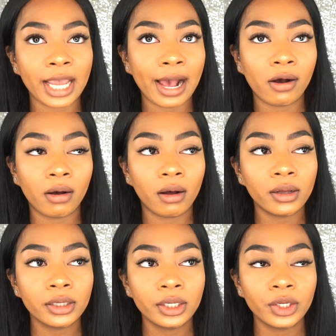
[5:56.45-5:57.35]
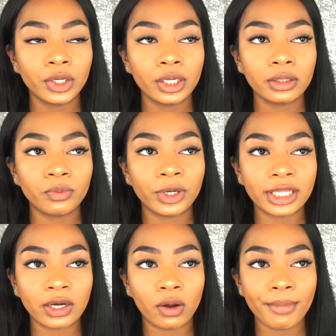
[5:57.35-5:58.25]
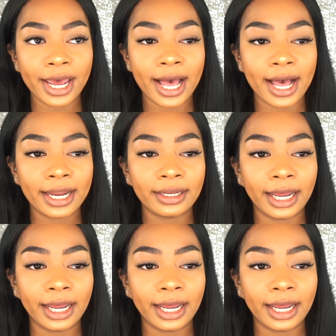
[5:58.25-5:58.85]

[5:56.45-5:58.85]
at all with it on my head.